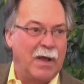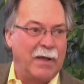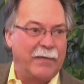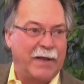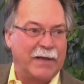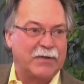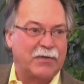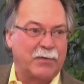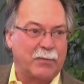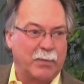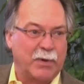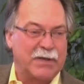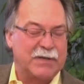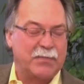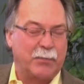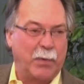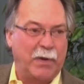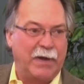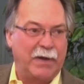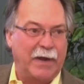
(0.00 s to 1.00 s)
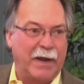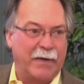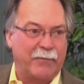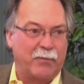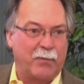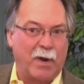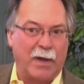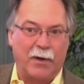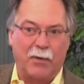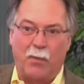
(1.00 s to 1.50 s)
That's the reason we didn't have
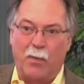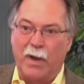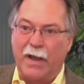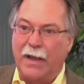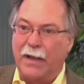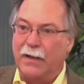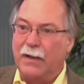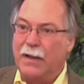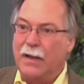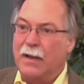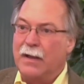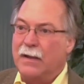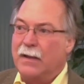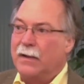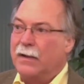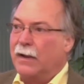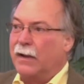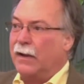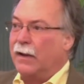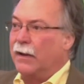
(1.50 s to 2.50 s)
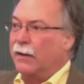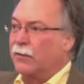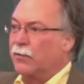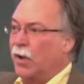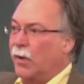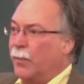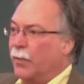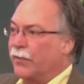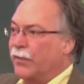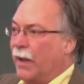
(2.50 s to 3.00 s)
runaway
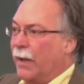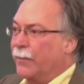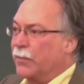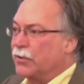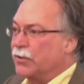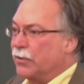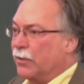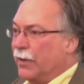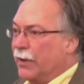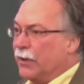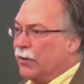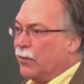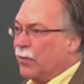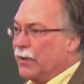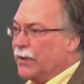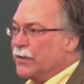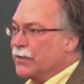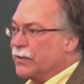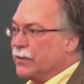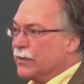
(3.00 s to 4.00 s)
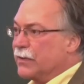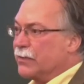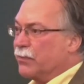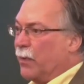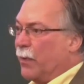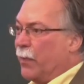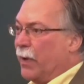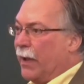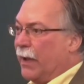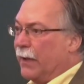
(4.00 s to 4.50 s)
global temperature increases
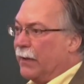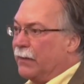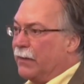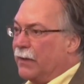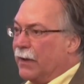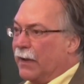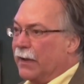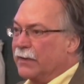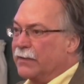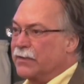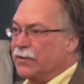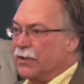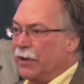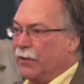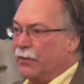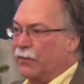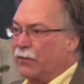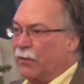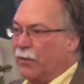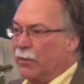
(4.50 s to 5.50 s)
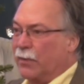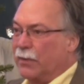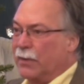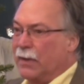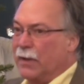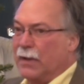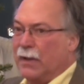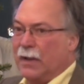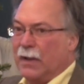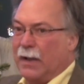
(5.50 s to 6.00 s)
when we had CO2
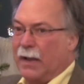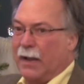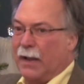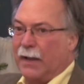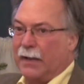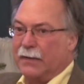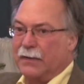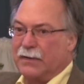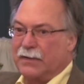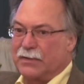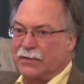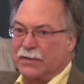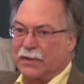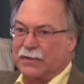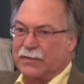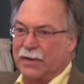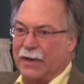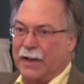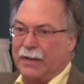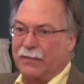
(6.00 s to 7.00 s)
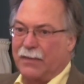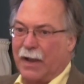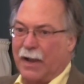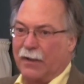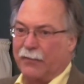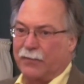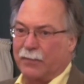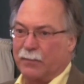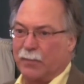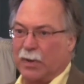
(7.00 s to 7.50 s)
at 6,000 and
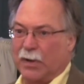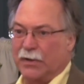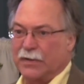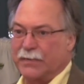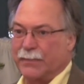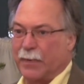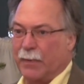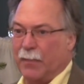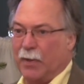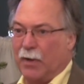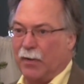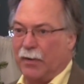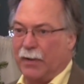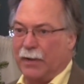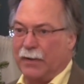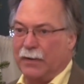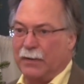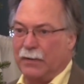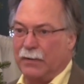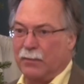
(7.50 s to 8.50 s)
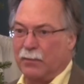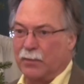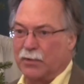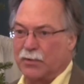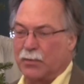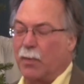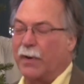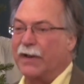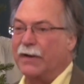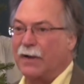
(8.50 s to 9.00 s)
8,000 parts per million, or
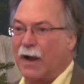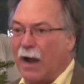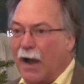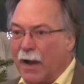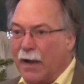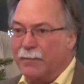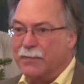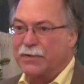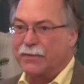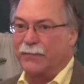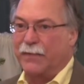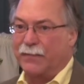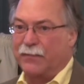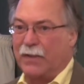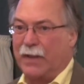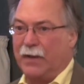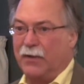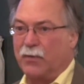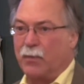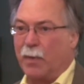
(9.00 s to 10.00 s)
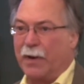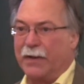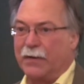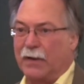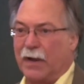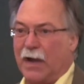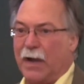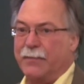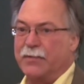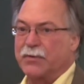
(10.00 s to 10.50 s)
20 times, 15, 20
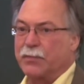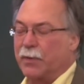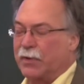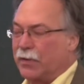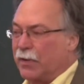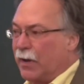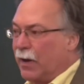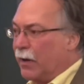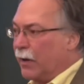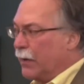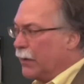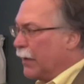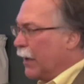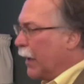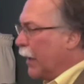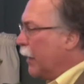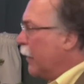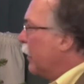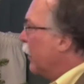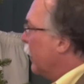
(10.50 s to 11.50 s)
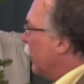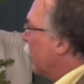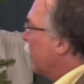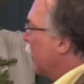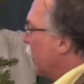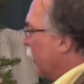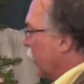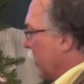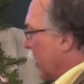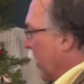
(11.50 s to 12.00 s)
times what they are today.
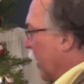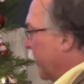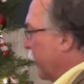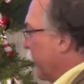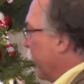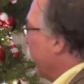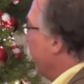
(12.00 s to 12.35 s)
Good.